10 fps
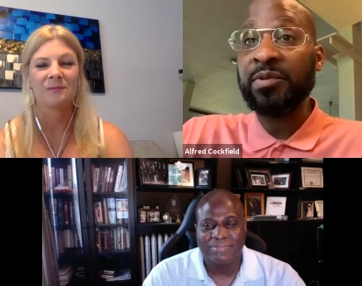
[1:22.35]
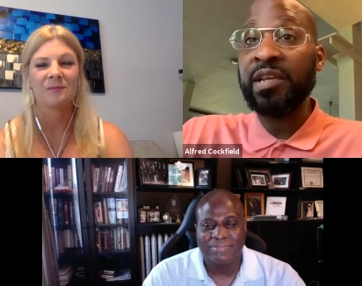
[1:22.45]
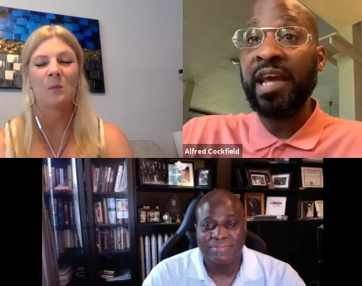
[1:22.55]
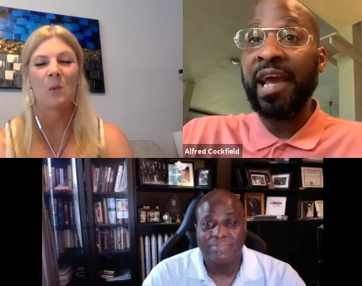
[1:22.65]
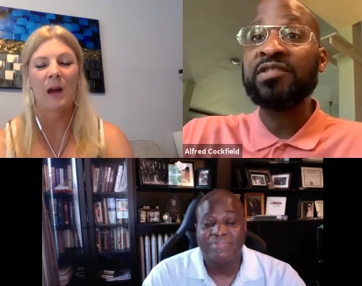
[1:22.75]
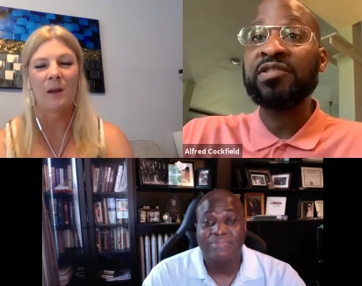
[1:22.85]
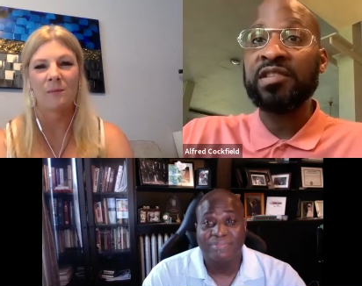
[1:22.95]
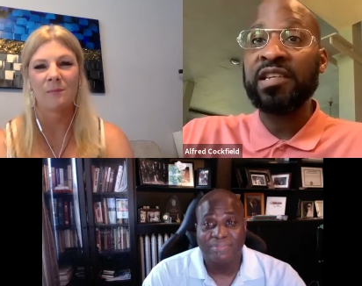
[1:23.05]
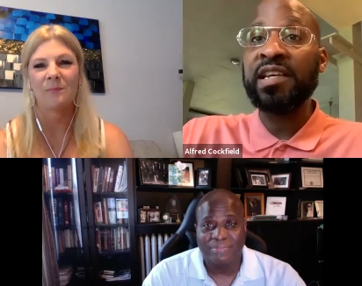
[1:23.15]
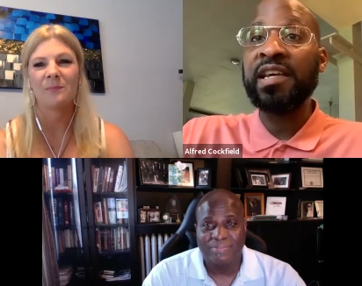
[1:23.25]
Speaker 1: We
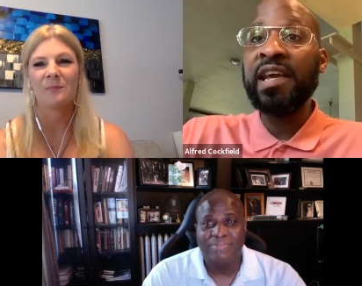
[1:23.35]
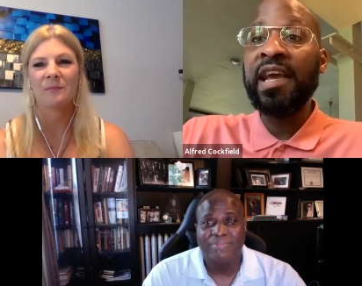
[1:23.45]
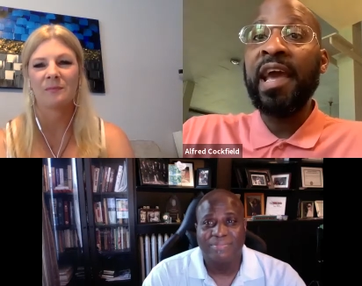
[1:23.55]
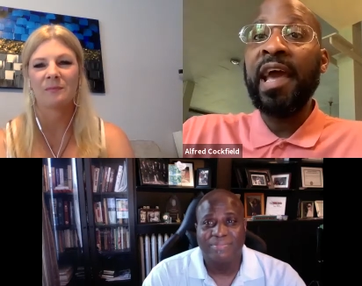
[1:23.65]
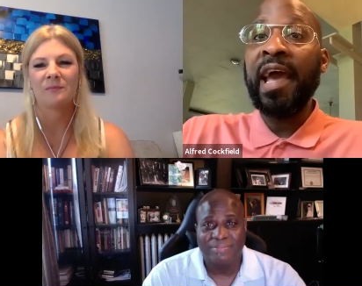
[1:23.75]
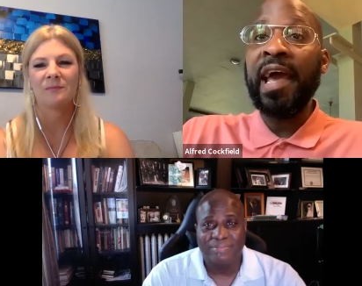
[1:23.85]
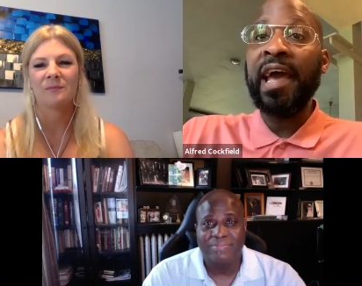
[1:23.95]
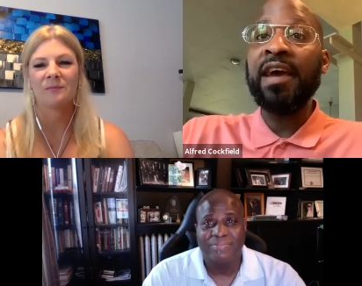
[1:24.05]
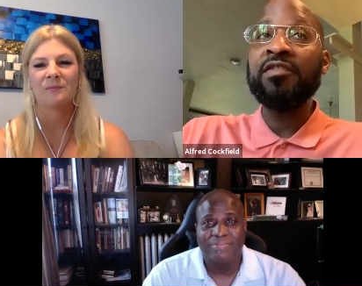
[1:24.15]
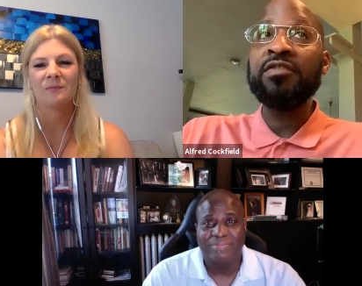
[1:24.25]
actually
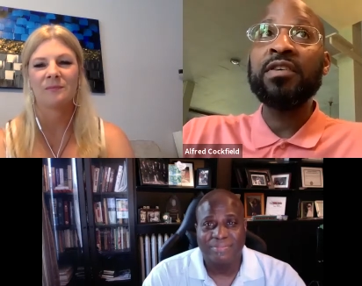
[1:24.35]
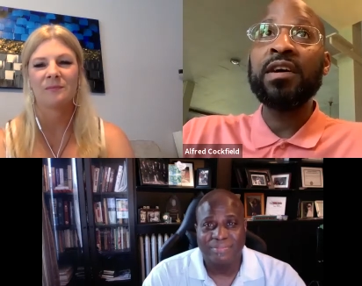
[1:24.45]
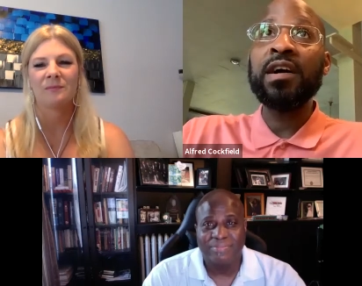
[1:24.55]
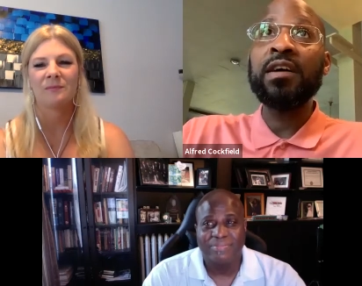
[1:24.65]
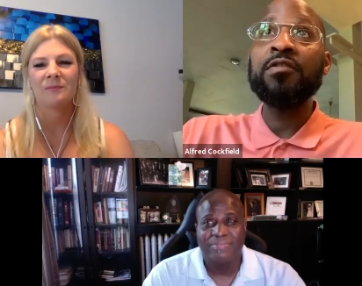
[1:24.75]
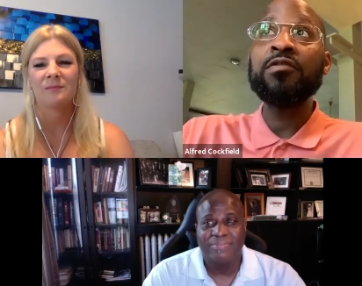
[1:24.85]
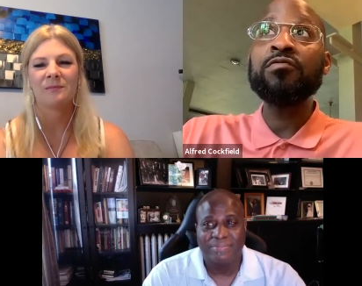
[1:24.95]
have uh,